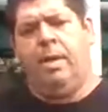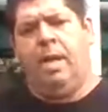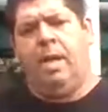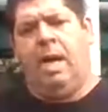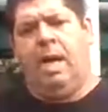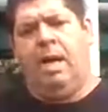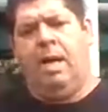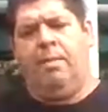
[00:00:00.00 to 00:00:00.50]

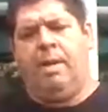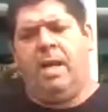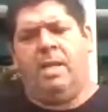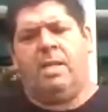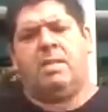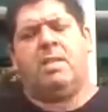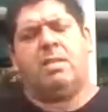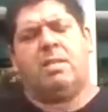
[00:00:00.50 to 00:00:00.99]
and
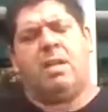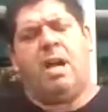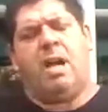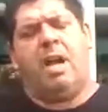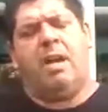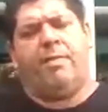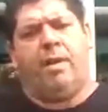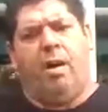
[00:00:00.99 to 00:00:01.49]
it's a
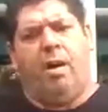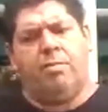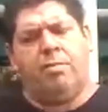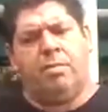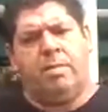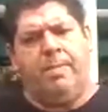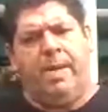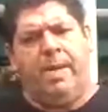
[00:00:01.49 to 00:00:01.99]
safe
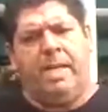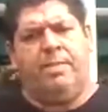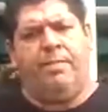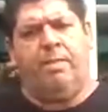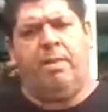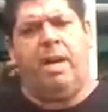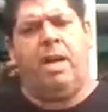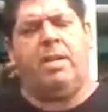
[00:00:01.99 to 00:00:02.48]
cultural
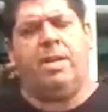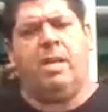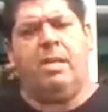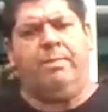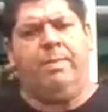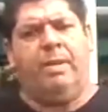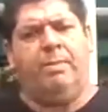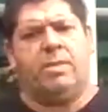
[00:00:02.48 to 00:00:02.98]
space for our
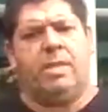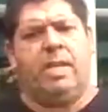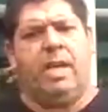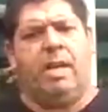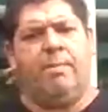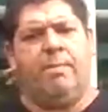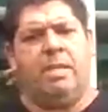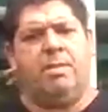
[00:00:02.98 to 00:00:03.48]
young people
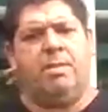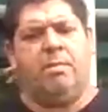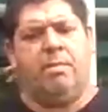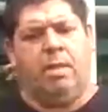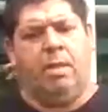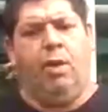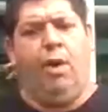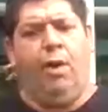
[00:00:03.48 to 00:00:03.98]
to come
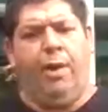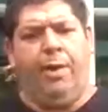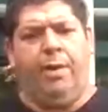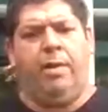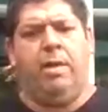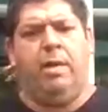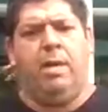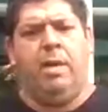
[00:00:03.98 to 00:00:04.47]
into and
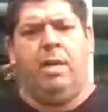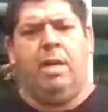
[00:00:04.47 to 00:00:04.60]
learn.